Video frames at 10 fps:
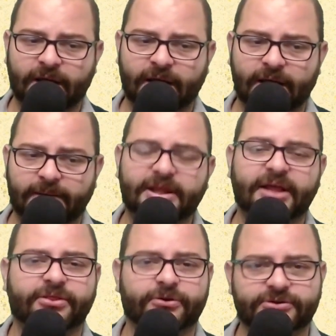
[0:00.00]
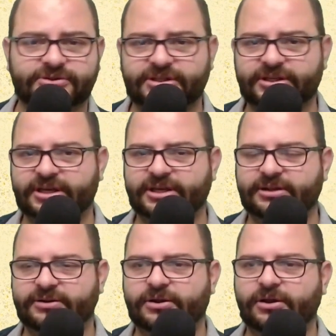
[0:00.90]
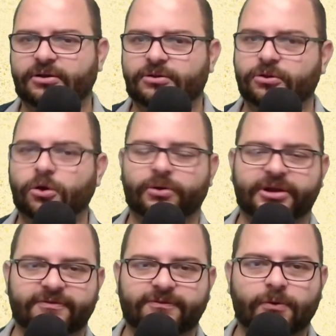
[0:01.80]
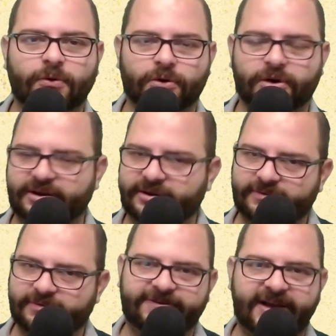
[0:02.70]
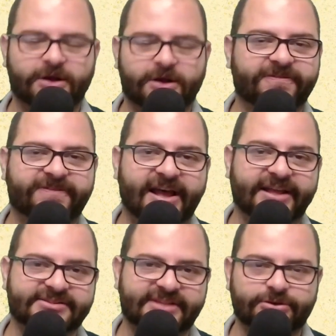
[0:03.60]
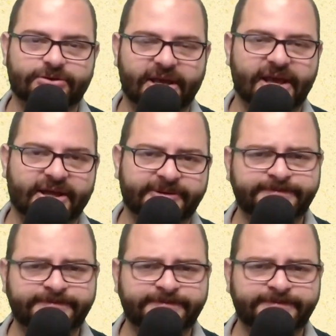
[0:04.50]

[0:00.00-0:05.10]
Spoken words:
bloodthirsty and glory of war and fight all fights that you can